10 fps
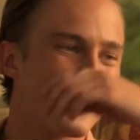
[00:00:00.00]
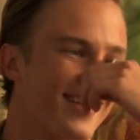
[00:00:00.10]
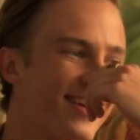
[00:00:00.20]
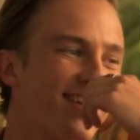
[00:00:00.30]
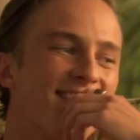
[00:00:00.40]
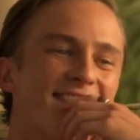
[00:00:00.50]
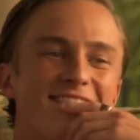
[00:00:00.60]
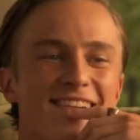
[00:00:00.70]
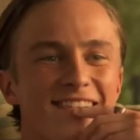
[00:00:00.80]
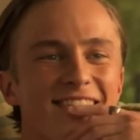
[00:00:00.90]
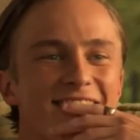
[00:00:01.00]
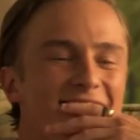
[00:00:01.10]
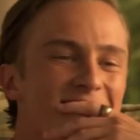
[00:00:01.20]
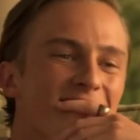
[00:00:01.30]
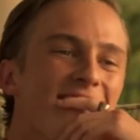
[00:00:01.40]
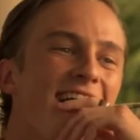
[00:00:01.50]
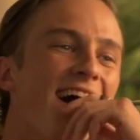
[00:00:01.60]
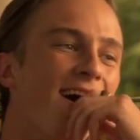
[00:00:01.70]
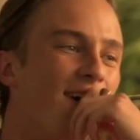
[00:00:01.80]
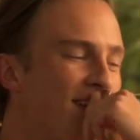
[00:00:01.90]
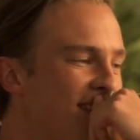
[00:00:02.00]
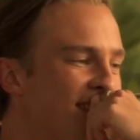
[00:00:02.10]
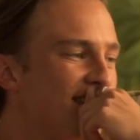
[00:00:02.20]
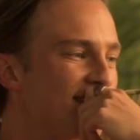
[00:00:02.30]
After all these treatments, Rafe will no longer